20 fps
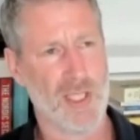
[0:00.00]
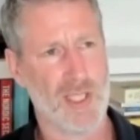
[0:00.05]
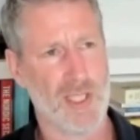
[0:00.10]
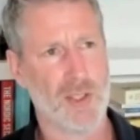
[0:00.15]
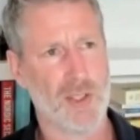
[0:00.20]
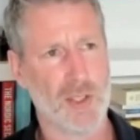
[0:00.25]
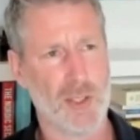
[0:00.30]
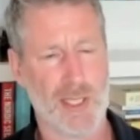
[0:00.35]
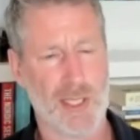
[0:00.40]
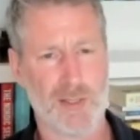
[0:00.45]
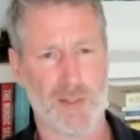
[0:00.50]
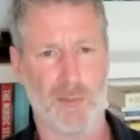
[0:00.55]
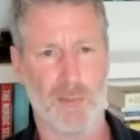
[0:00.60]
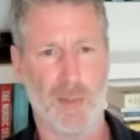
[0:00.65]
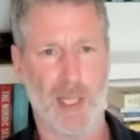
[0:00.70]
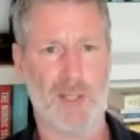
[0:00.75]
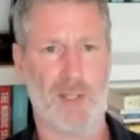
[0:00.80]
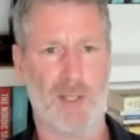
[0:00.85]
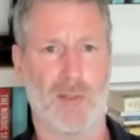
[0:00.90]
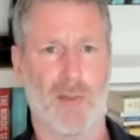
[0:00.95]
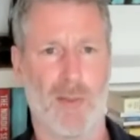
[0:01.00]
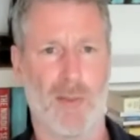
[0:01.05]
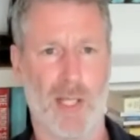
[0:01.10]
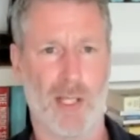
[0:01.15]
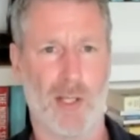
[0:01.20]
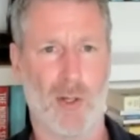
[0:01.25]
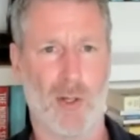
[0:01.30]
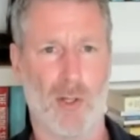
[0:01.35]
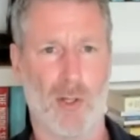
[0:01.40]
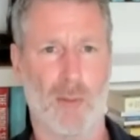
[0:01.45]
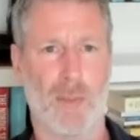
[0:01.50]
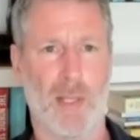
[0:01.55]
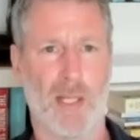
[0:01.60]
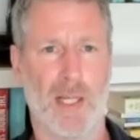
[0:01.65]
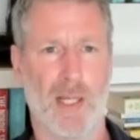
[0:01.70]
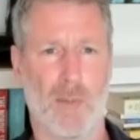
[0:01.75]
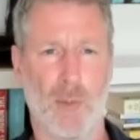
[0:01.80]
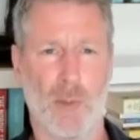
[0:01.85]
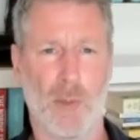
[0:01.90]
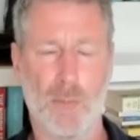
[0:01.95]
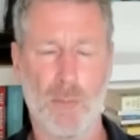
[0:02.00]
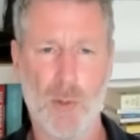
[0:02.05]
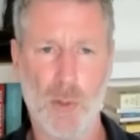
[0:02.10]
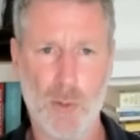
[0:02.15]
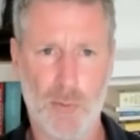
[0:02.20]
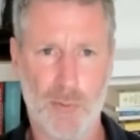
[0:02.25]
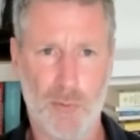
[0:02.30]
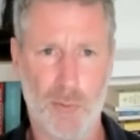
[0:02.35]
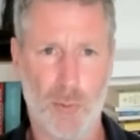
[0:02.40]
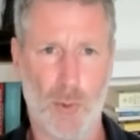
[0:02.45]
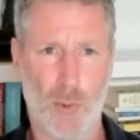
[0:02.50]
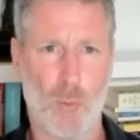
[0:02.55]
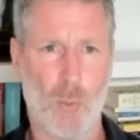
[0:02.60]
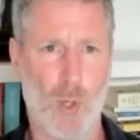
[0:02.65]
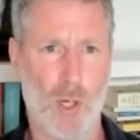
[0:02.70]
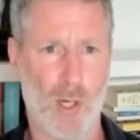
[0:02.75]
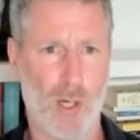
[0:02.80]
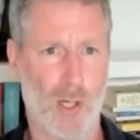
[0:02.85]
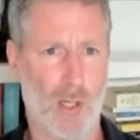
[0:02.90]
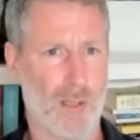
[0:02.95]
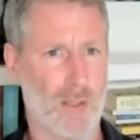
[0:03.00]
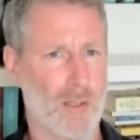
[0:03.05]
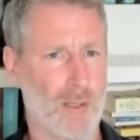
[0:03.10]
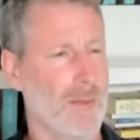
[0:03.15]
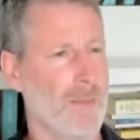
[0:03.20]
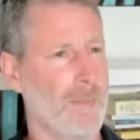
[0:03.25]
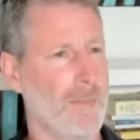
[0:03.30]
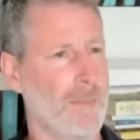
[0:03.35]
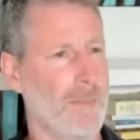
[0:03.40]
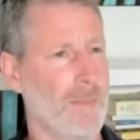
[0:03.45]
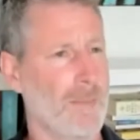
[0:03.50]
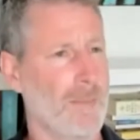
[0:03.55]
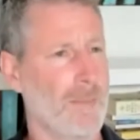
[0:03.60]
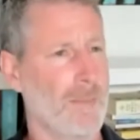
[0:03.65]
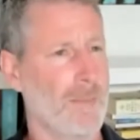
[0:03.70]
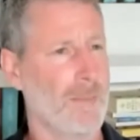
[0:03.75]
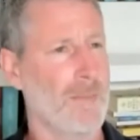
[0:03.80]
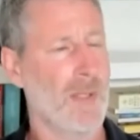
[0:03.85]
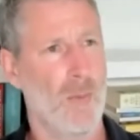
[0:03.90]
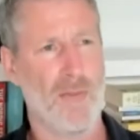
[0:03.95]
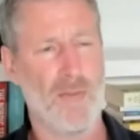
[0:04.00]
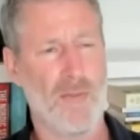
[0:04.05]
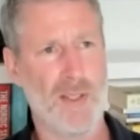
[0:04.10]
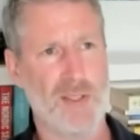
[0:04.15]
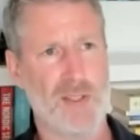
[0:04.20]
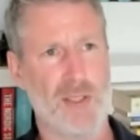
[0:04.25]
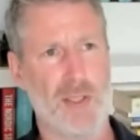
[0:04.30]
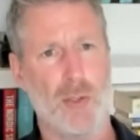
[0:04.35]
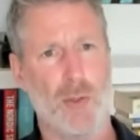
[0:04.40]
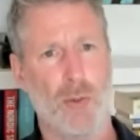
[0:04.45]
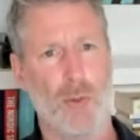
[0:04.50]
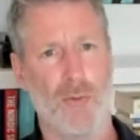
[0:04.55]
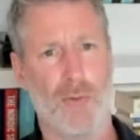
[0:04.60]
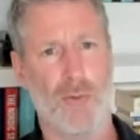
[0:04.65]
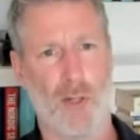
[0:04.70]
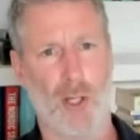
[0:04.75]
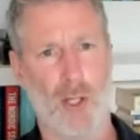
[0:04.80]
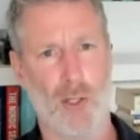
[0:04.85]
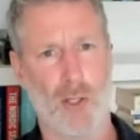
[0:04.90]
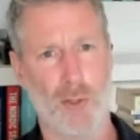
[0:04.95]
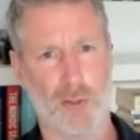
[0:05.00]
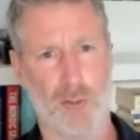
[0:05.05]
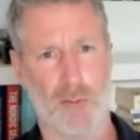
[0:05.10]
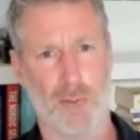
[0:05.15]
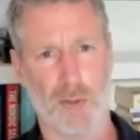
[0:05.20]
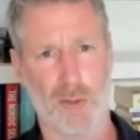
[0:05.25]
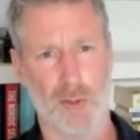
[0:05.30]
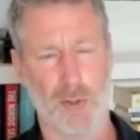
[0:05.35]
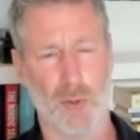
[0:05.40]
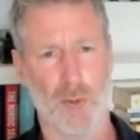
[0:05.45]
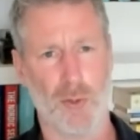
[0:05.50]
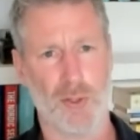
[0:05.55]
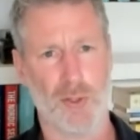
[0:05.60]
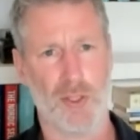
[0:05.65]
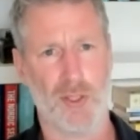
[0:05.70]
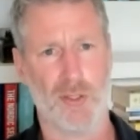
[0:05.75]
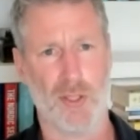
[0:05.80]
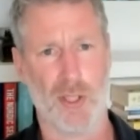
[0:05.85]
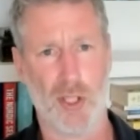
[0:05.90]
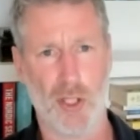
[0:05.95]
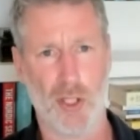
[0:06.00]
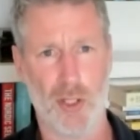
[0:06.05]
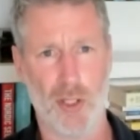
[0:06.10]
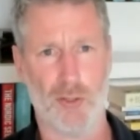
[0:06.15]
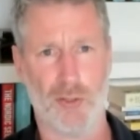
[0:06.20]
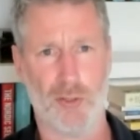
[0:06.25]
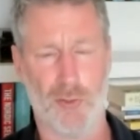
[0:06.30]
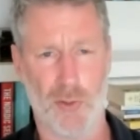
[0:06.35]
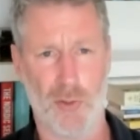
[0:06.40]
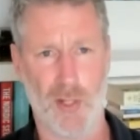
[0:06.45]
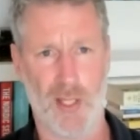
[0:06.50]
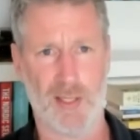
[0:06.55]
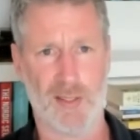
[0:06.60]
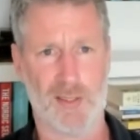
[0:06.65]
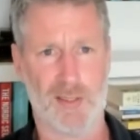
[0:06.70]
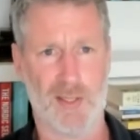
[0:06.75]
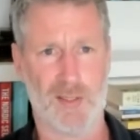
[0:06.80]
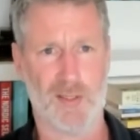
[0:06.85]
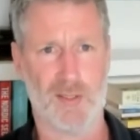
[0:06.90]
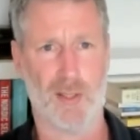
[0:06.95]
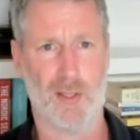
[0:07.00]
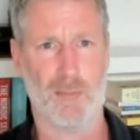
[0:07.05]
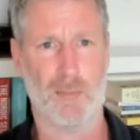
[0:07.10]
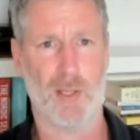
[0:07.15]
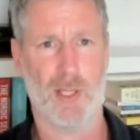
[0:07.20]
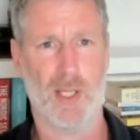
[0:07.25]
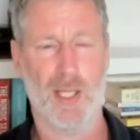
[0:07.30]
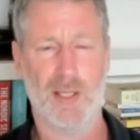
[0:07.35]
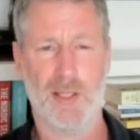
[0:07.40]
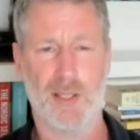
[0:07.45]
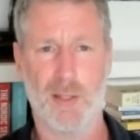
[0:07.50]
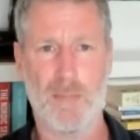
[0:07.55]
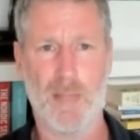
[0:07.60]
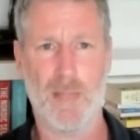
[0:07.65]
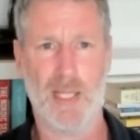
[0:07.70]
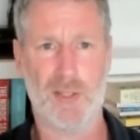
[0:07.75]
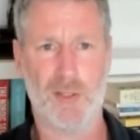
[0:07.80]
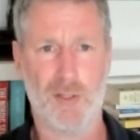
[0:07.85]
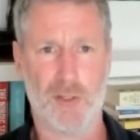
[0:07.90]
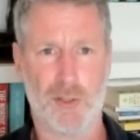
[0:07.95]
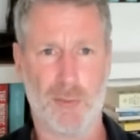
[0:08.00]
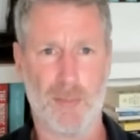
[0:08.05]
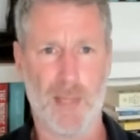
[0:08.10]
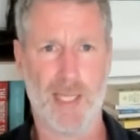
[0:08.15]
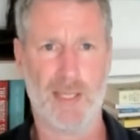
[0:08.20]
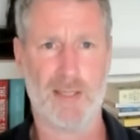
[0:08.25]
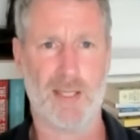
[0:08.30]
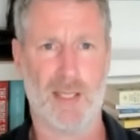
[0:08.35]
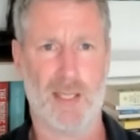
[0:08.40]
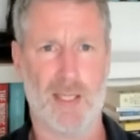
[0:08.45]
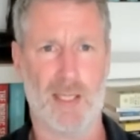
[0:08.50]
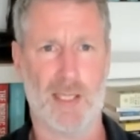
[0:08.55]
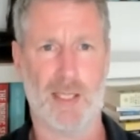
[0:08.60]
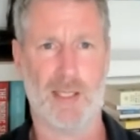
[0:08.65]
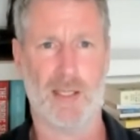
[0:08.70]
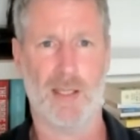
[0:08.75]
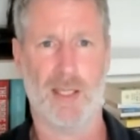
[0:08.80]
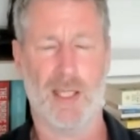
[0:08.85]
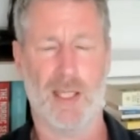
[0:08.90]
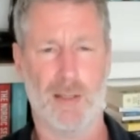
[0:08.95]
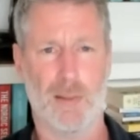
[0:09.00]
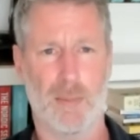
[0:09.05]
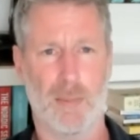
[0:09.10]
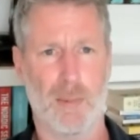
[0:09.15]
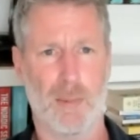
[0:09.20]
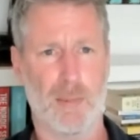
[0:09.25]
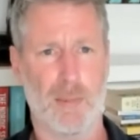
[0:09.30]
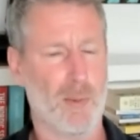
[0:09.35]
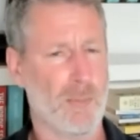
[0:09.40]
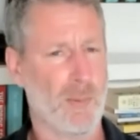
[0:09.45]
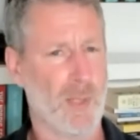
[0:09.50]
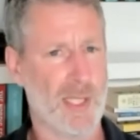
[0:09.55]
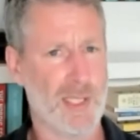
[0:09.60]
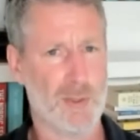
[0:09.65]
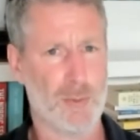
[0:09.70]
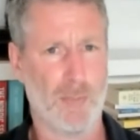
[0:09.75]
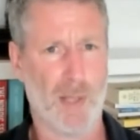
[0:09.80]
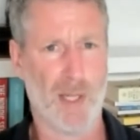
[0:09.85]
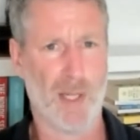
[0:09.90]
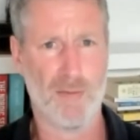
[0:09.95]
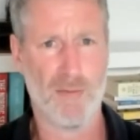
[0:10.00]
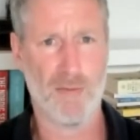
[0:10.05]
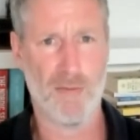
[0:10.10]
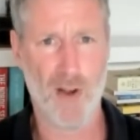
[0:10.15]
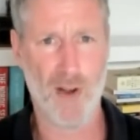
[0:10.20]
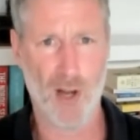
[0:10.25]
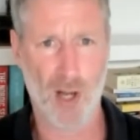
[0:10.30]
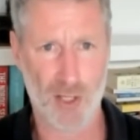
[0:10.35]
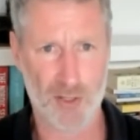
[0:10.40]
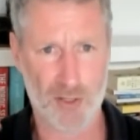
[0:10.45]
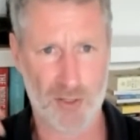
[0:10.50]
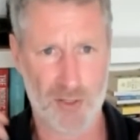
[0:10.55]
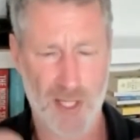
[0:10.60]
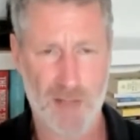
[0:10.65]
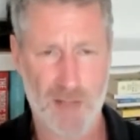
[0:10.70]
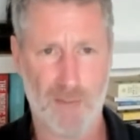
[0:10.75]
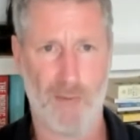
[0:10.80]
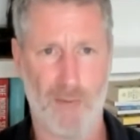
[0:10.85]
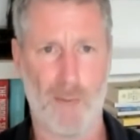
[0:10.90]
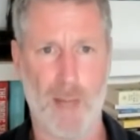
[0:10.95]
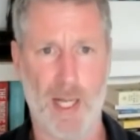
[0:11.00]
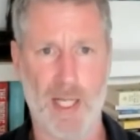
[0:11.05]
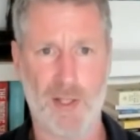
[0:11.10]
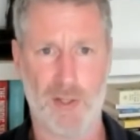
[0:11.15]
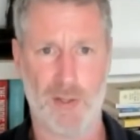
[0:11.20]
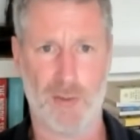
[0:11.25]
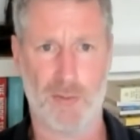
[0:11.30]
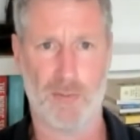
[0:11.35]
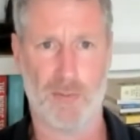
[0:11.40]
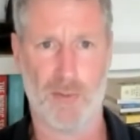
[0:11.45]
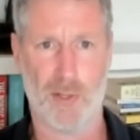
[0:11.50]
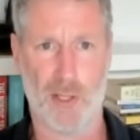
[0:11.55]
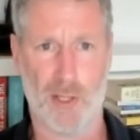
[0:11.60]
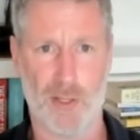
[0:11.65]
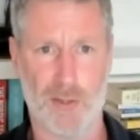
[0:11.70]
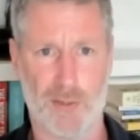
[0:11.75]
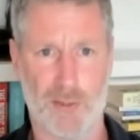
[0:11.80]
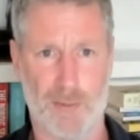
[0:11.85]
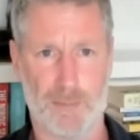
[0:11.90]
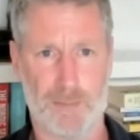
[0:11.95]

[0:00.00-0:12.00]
transformation of the economy, and we'll move to a world where the physical flows of resources and goods through that system diminish dramatically to be replaced by vast information flows.